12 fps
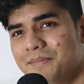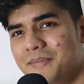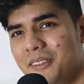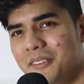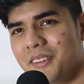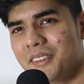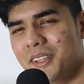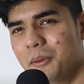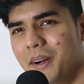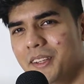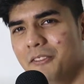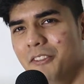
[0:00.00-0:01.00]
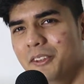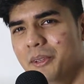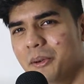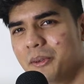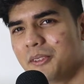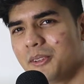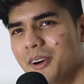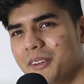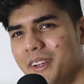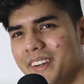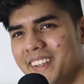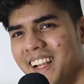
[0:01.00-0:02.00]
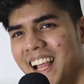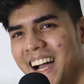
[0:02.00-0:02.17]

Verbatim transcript: That's honestly why this video took so long, not gonna